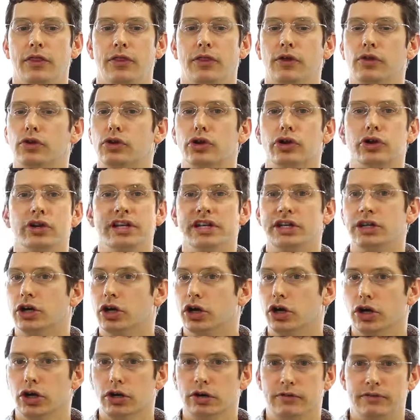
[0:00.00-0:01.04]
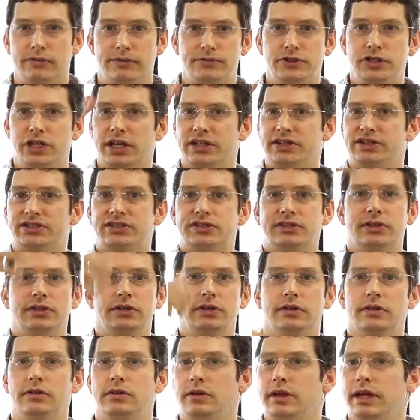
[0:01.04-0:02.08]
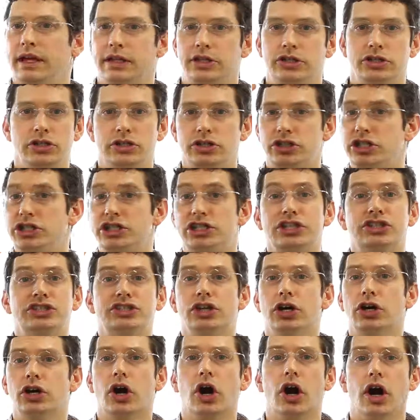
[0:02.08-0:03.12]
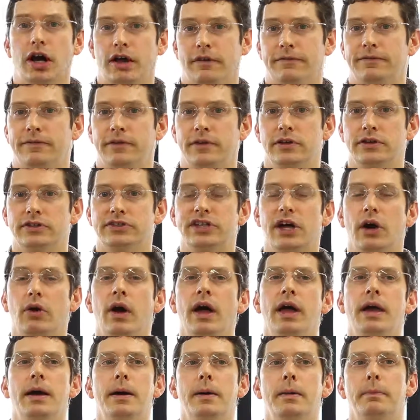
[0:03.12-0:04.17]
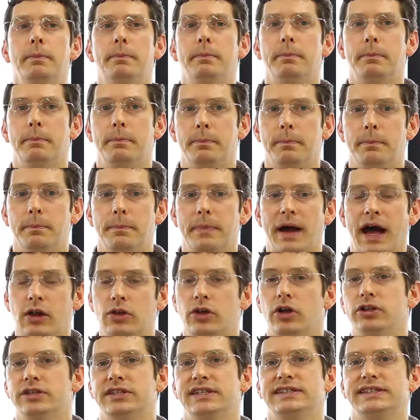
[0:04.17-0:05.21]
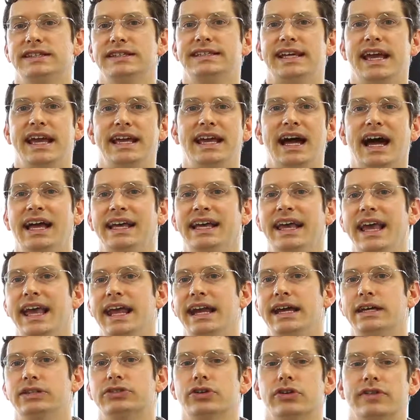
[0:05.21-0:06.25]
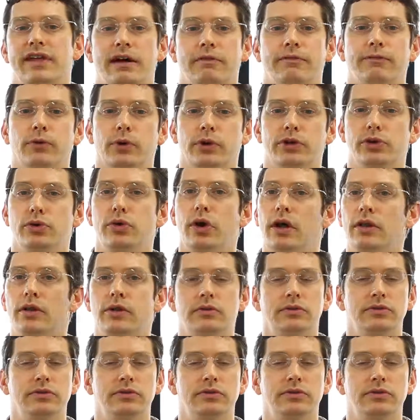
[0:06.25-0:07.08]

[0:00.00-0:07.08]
the learning curve just, it, she just took off. So, how long does it take? I can't answer that for you.